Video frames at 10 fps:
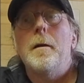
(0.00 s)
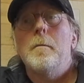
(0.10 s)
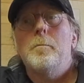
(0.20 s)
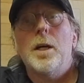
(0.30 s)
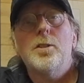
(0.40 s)

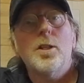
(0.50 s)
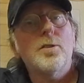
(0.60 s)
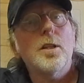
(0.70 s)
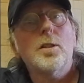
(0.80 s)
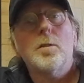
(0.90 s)
but just
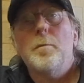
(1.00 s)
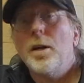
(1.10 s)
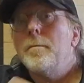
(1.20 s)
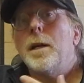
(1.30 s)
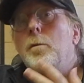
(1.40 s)

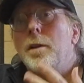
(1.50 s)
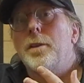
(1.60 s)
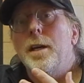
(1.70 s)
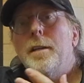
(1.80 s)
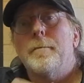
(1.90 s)
experiment with
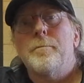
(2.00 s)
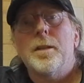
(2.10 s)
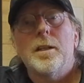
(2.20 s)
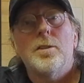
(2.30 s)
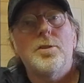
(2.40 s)
it,
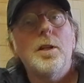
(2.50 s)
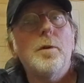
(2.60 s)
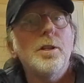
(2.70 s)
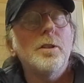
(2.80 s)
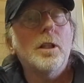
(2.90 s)
see what
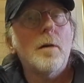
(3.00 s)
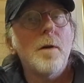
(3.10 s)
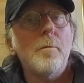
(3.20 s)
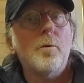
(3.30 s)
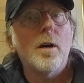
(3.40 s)
you can come
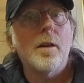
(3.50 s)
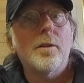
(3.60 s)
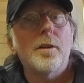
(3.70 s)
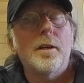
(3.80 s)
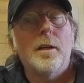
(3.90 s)
up with,
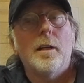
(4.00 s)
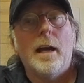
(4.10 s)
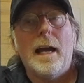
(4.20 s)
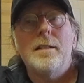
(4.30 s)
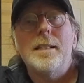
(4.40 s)

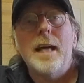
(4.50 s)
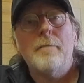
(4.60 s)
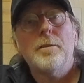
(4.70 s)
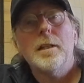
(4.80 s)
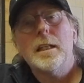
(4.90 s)
and
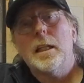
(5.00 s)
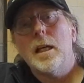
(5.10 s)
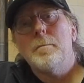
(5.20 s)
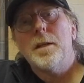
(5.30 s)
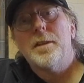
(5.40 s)
definitely
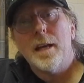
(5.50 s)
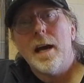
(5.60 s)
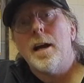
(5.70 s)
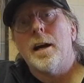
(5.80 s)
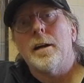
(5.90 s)
keep it
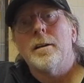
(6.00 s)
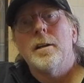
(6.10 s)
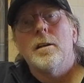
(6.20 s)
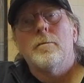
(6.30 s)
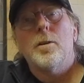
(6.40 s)
there
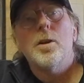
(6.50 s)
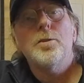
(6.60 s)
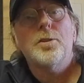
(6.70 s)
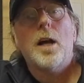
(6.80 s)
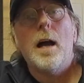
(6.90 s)
for
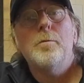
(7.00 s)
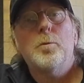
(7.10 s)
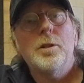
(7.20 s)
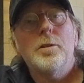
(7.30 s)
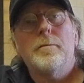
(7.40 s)
those times
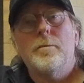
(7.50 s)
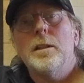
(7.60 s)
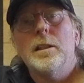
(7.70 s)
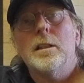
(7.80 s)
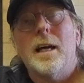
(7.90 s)
when you're
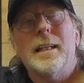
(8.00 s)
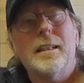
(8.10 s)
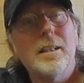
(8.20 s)
feeling like,